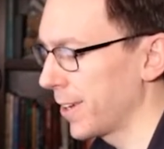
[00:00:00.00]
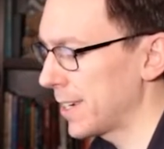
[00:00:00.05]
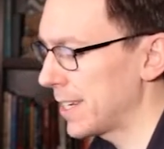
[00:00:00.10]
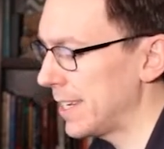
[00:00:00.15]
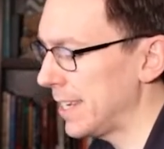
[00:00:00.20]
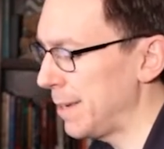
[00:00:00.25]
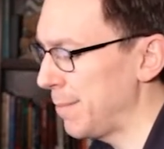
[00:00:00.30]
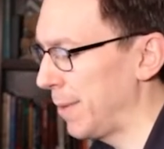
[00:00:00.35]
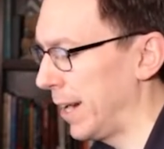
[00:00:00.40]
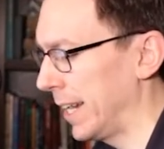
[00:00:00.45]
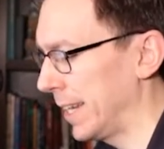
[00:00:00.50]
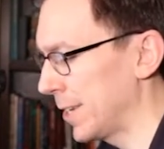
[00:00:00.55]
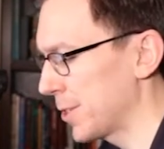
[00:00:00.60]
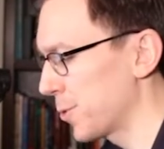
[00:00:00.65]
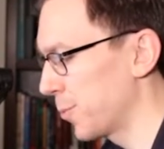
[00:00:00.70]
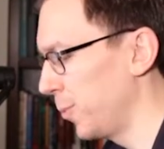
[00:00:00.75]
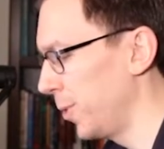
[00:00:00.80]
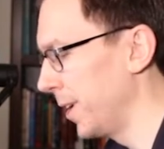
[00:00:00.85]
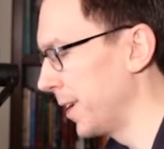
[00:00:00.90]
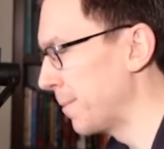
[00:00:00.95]
RT
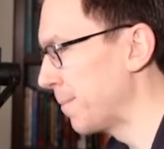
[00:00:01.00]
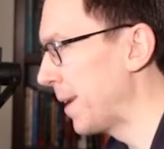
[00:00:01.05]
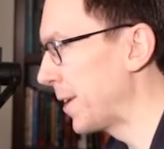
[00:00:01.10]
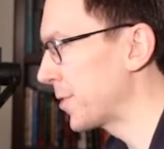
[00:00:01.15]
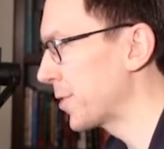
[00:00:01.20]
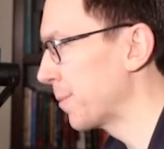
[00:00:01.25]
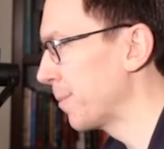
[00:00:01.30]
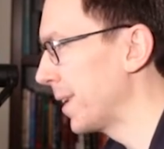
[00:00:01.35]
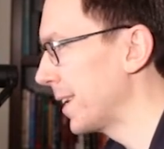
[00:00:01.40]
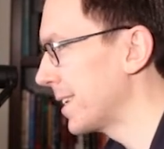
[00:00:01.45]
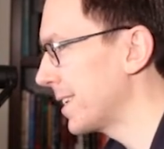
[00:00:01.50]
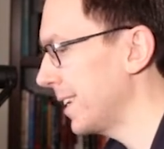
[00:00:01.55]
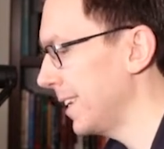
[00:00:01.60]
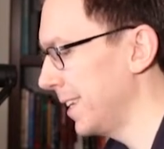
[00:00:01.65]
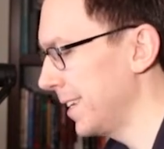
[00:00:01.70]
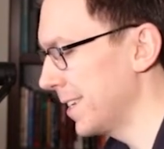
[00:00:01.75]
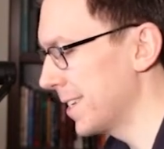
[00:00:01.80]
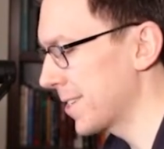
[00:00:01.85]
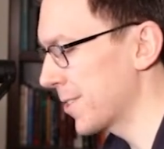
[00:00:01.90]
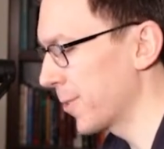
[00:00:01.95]
minus one measurement
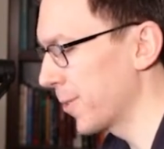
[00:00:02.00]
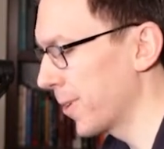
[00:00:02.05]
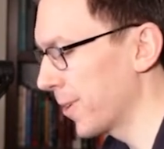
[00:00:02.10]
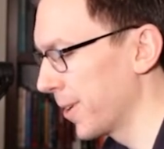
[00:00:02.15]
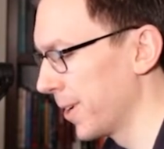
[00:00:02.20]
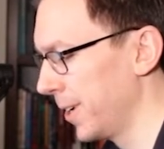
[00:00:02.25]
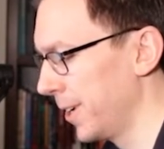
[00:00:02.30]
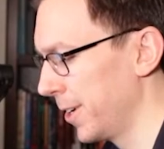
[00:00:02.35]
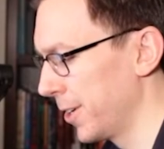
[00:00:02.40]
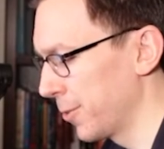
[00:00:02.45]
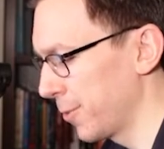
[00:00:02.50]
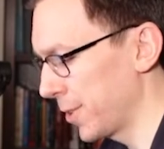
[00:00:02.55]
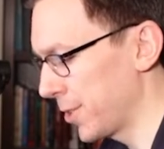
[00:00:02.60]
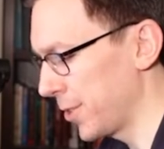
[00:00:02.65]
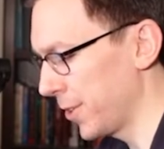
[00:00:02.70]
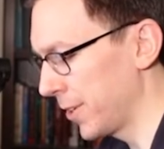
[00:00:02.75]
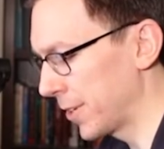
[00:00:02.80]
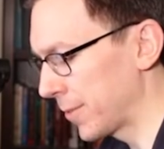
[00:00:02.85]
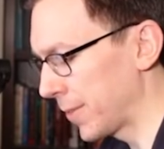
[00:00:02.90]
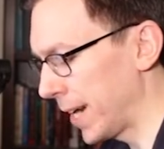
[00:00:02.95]
is or
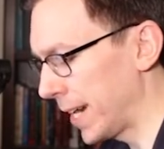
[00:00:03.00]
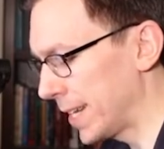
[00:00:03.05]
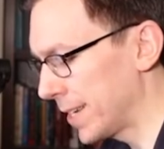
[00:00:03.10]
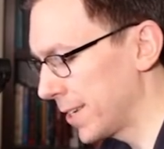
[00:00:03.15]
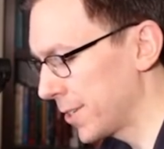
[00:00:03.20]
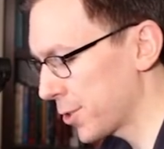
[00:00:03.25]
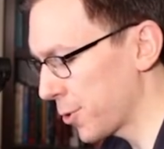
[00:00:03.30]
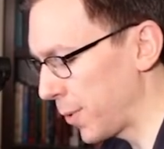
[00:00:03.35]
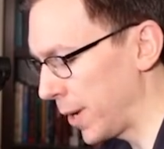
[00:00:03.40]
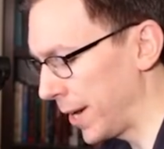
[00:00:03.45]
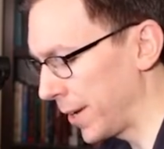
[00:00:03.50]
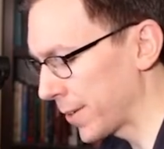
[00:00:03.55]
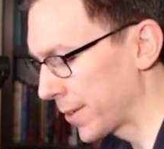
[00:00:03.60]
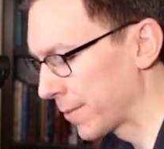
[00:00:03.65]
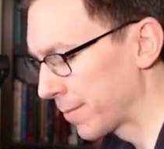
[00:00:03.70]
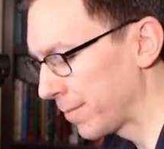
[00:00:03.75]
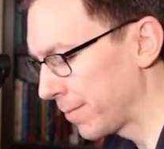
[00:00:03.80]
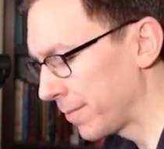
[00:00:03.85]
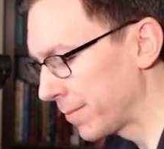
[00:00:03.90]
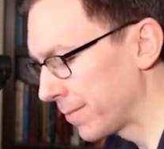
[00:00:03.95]
return rate squared.